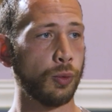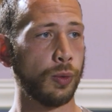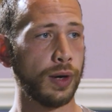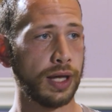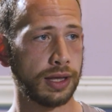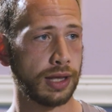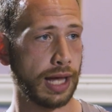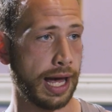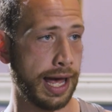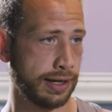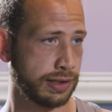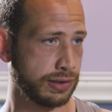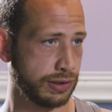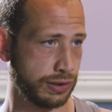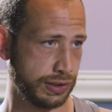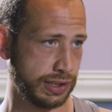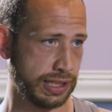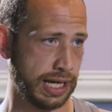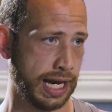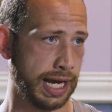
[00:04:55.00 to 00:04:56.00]
So with
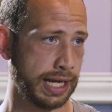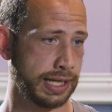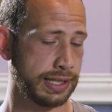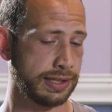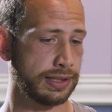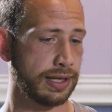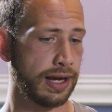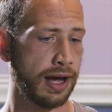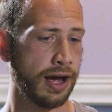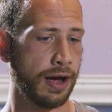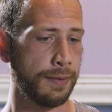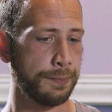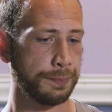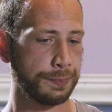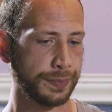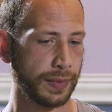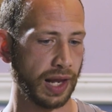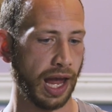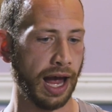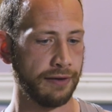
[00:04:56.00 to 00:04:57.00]
exercise,
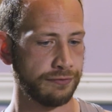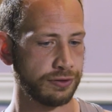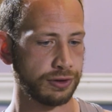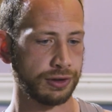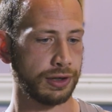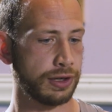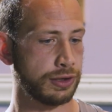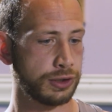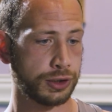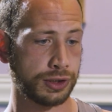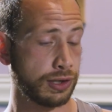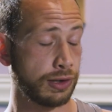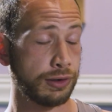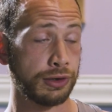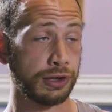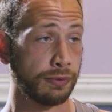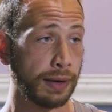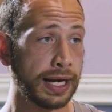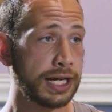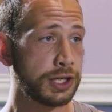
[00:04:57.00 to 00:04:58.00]
after a
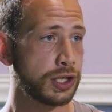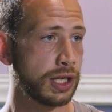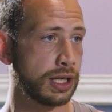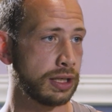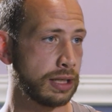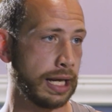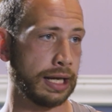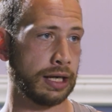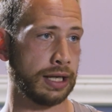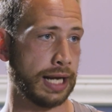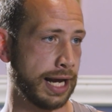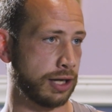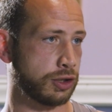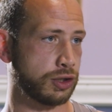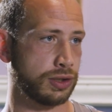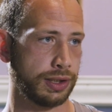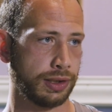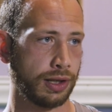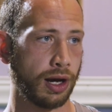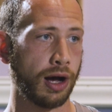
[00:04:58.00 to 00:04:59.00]
certain duration, exertion, it
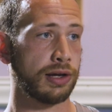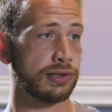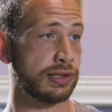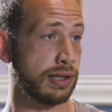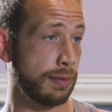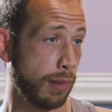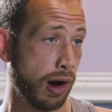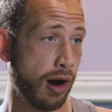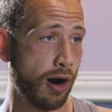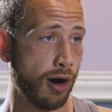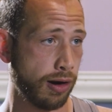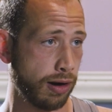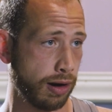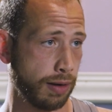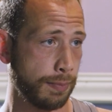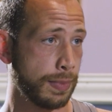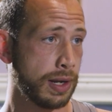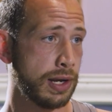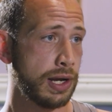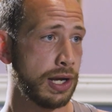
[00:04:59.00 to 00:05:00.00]
could actually cause them
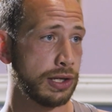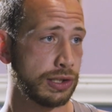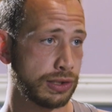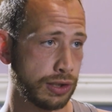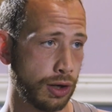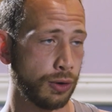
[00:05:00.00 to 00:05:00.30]
harm.